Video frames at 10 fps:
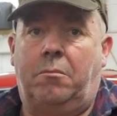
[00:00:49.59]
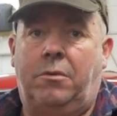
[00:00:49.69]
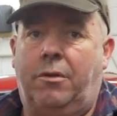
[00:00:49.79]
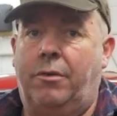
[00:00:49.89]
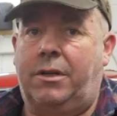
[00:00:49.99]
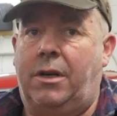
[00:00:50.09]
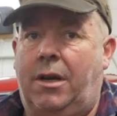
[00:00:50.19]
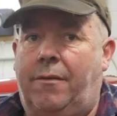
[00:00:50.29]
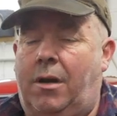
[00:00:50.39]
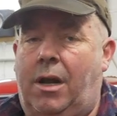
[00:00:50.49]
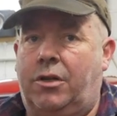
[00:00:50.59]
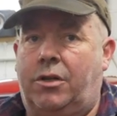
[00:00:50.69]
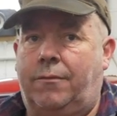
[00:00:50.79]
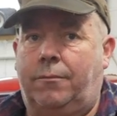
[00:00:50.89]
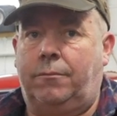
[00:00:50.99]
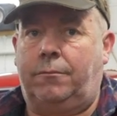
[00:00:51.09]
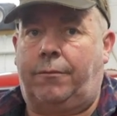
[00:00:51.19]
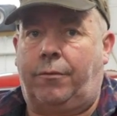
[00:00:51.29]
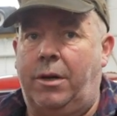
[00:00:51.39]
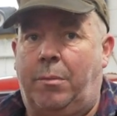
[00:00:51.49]
there isn't enough clutch
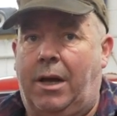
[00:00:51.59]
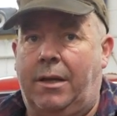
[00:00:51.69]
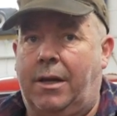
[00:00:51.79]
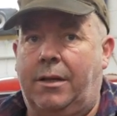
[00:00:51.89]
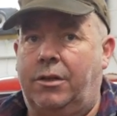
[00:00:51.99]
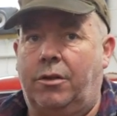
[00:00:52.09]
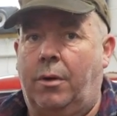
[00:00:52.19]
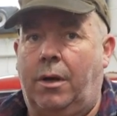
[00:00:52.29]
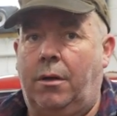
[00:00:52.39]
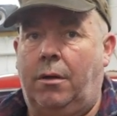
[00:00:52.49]
free play there to do it.